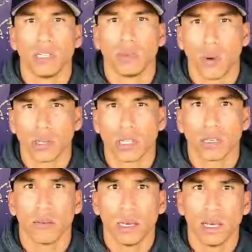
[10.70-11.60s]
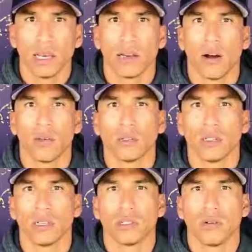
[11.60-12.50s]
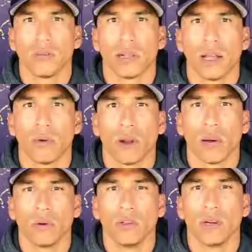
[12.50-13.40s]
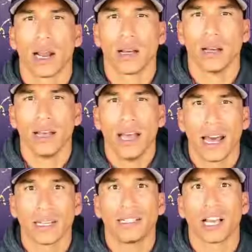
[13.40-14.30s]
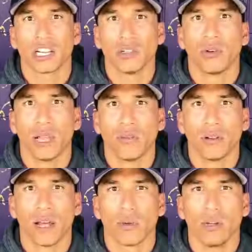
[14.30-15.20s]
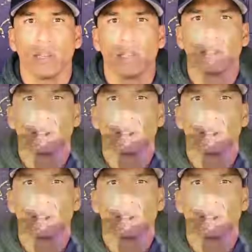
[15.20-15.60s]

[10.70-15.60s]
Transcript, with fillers: sports and compete and all those things. So I'm glad we were able to do it at a, at a sectional level like we did.